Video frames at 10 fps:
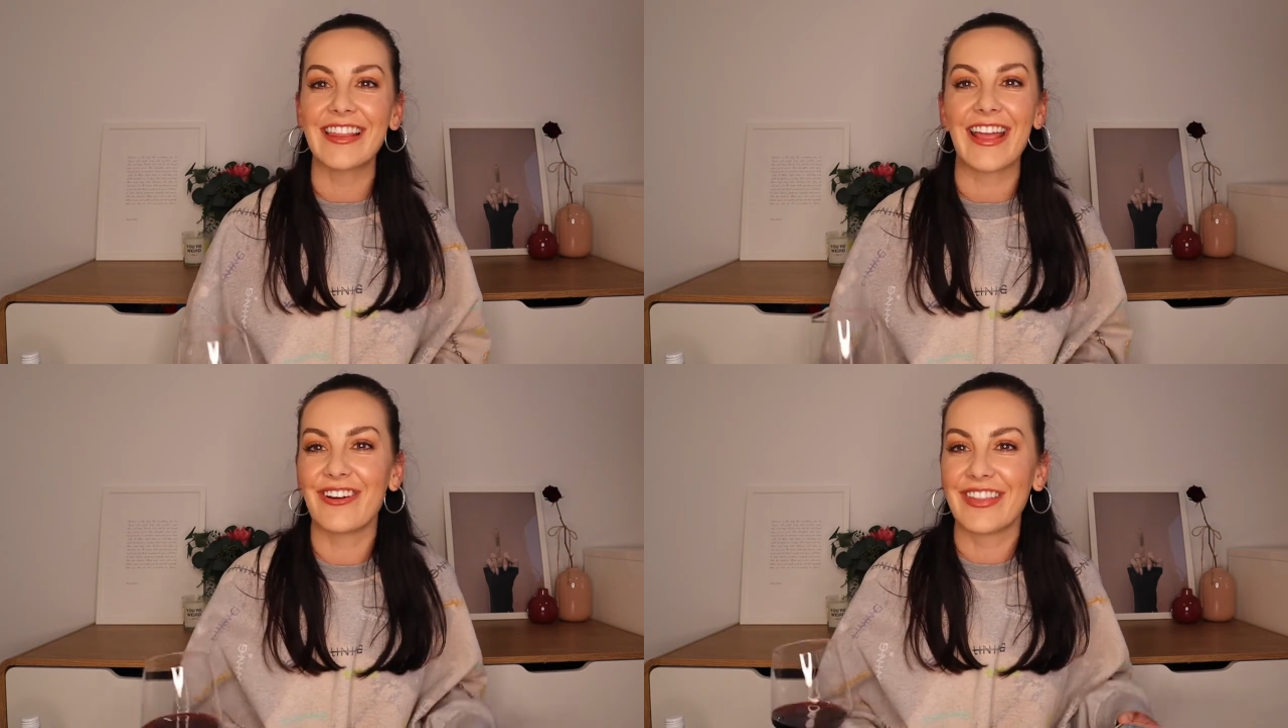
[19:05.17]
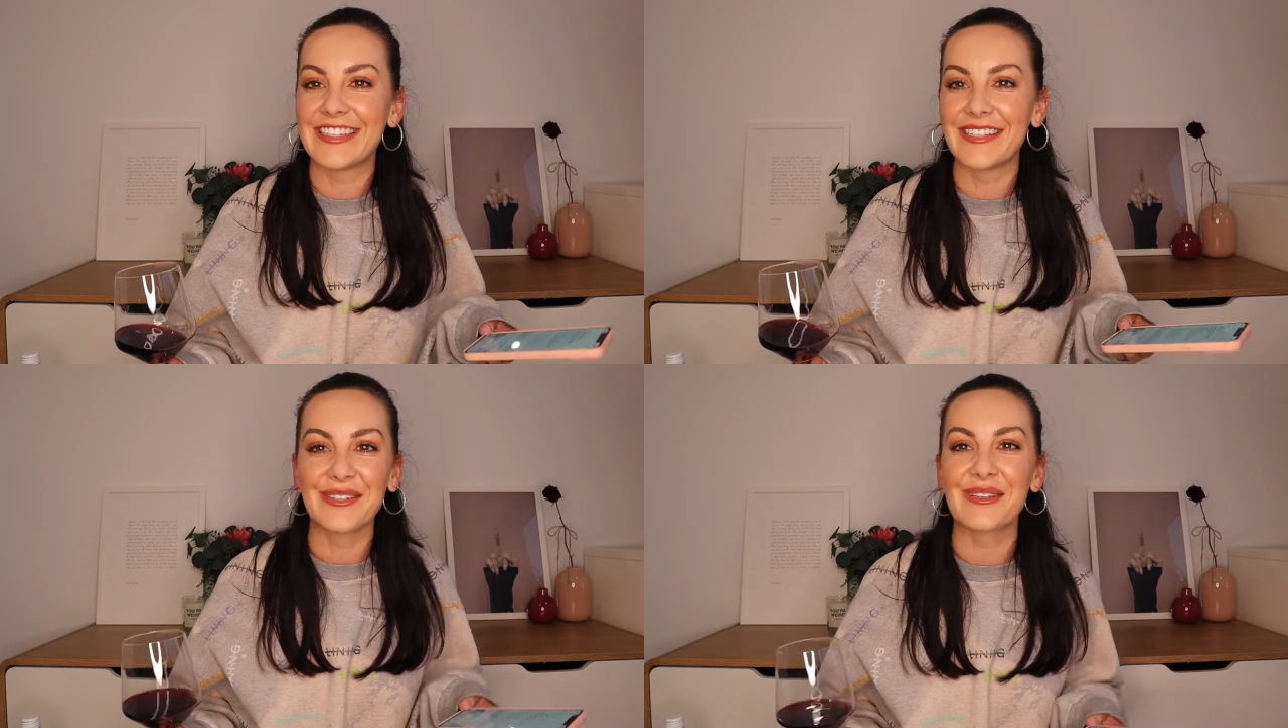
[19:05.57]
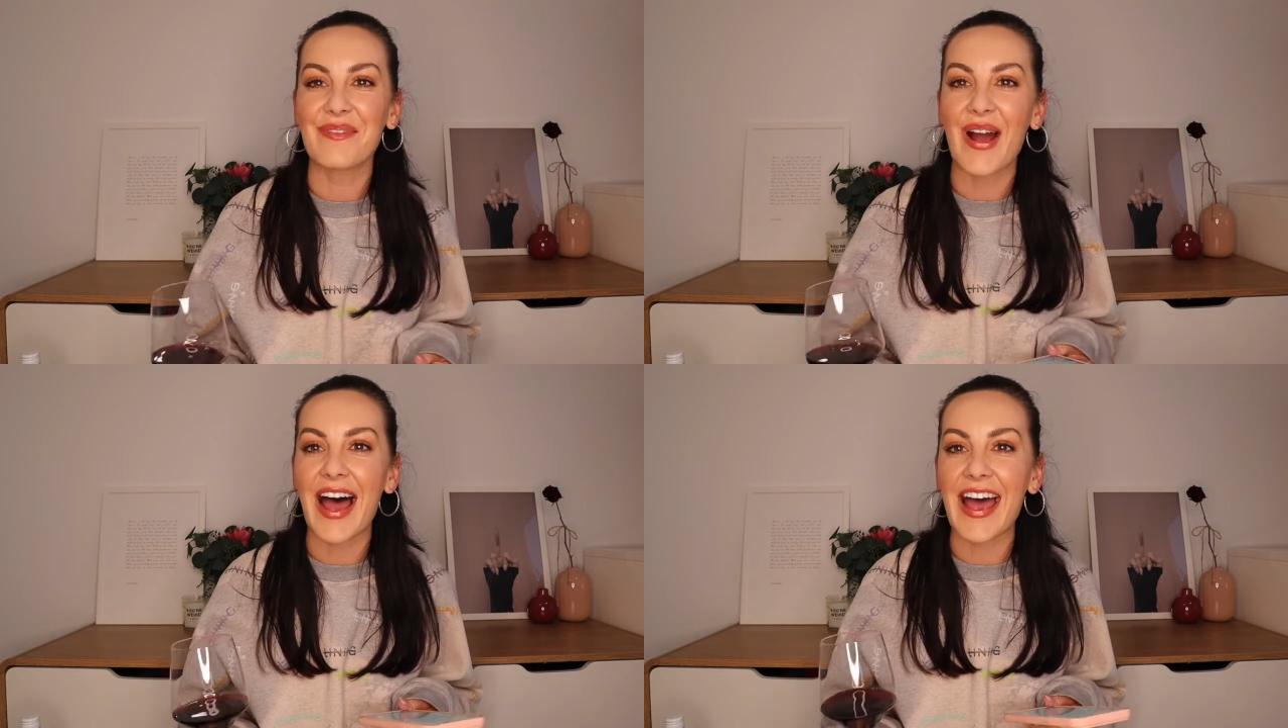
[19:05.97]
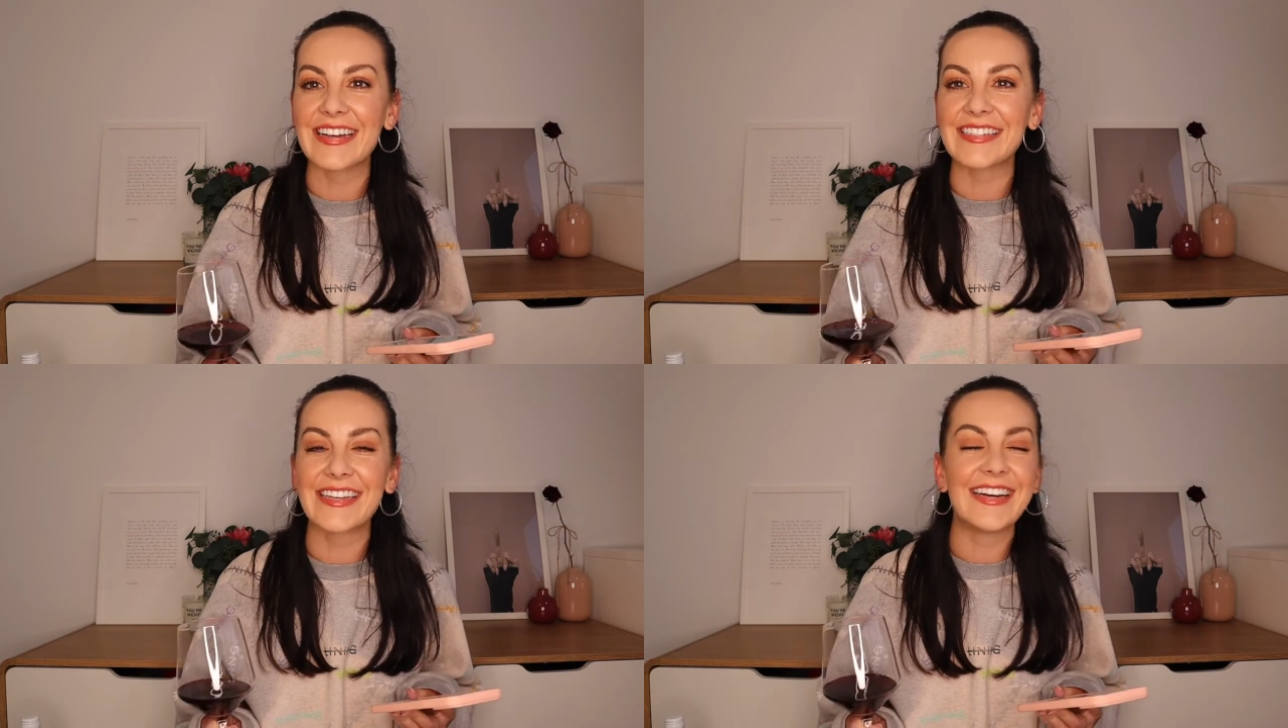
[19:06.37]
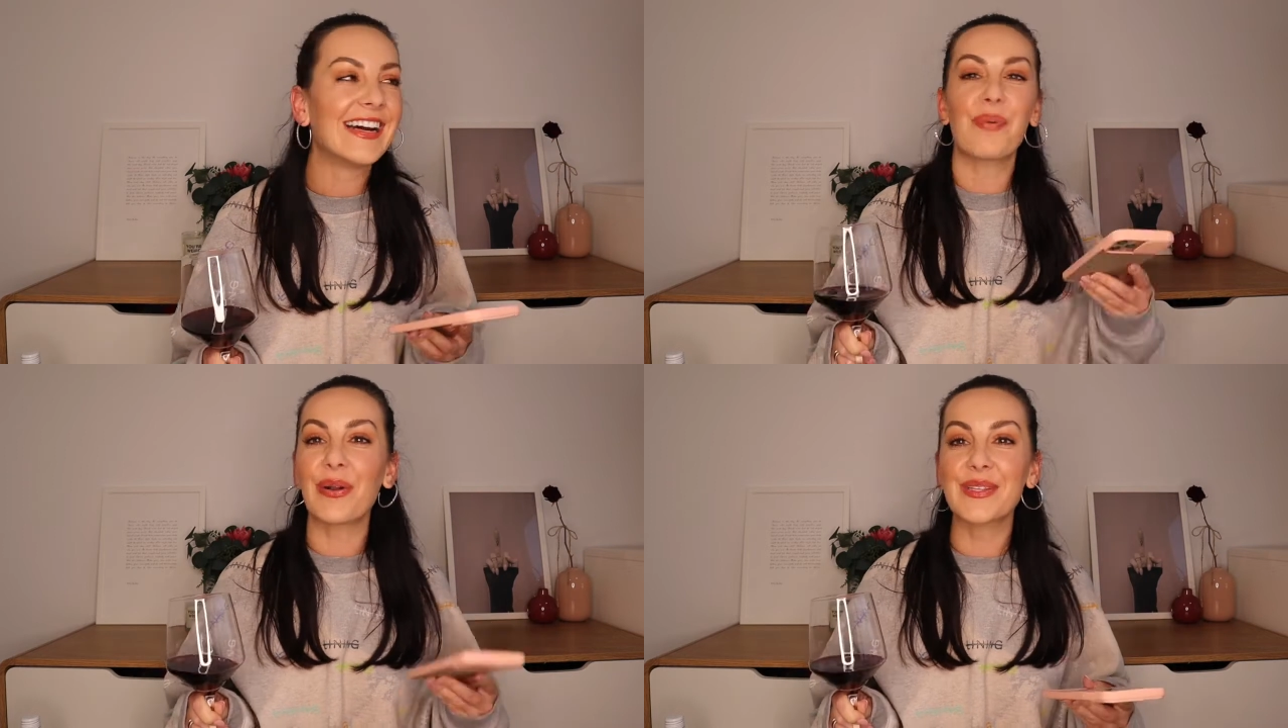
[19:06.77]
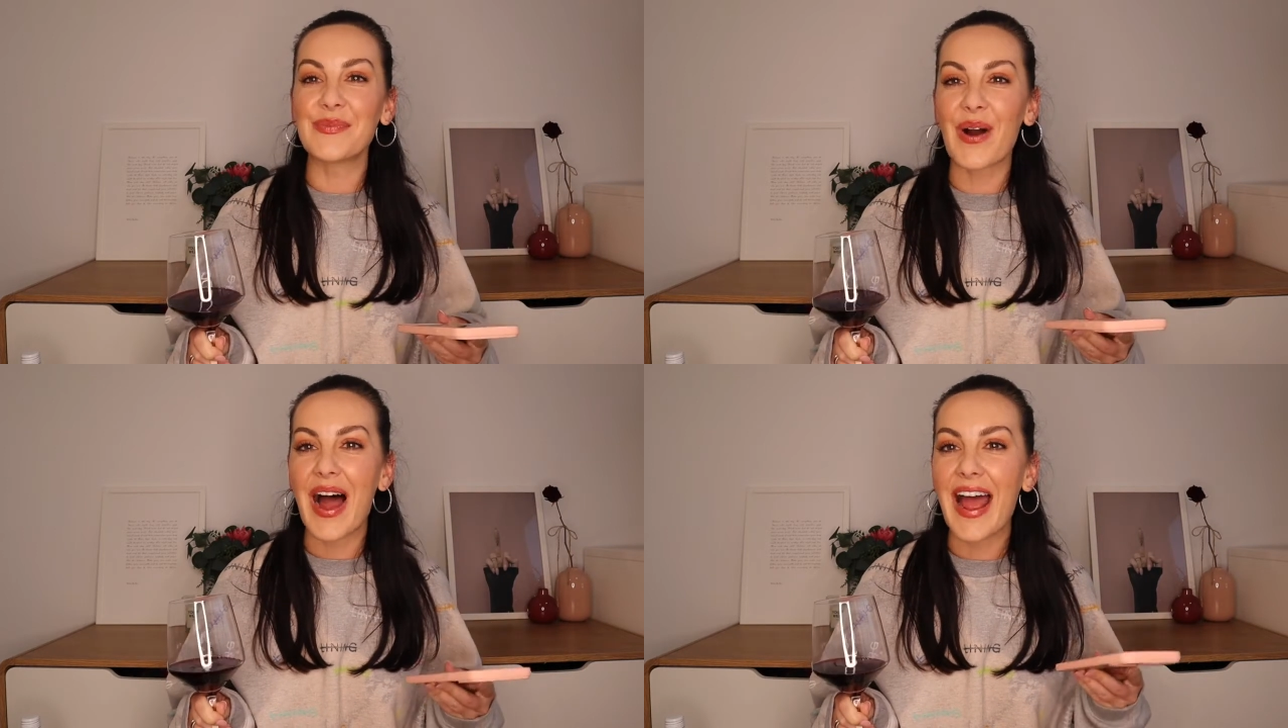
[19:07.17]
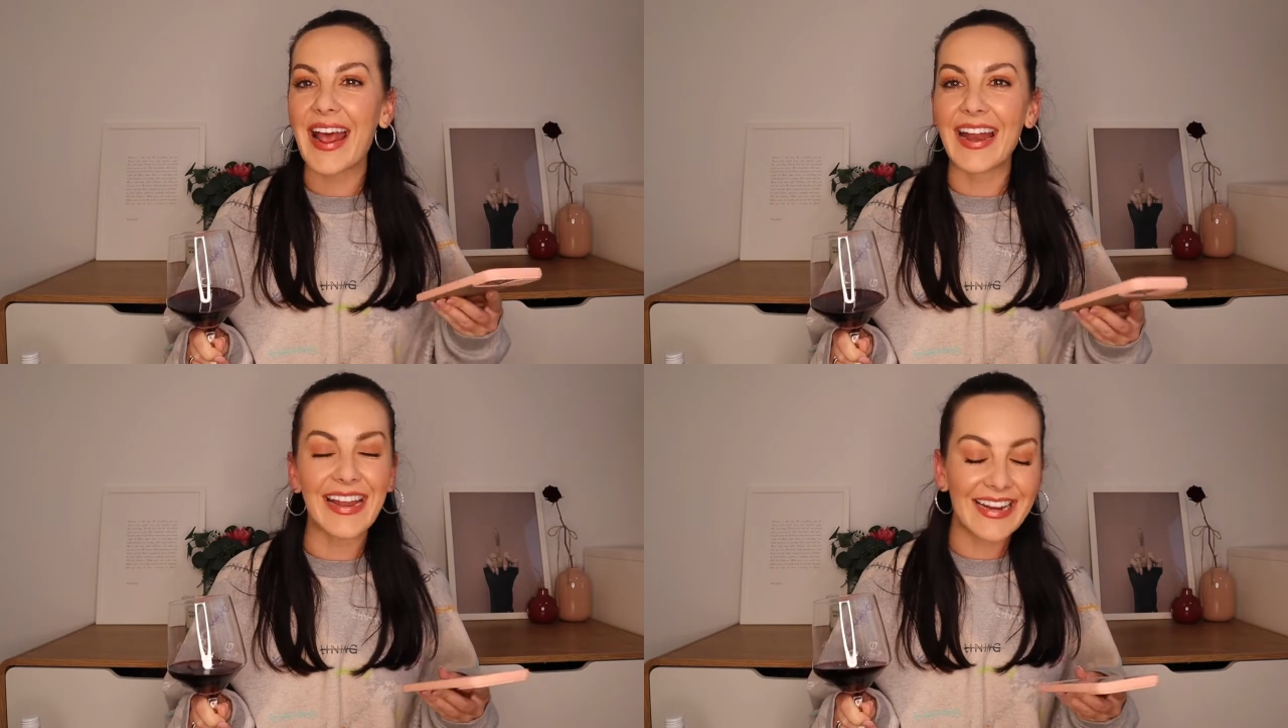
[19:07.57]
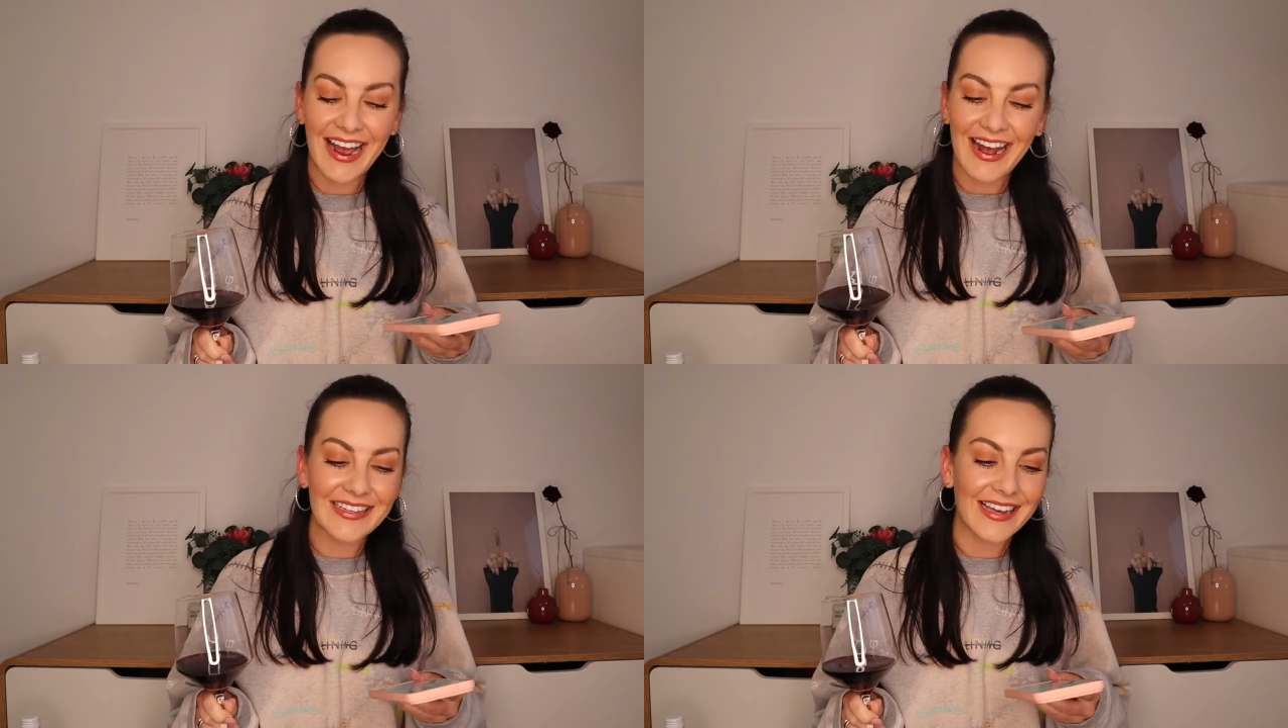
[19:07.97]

they got these little surprise bottles of wine and e-cards,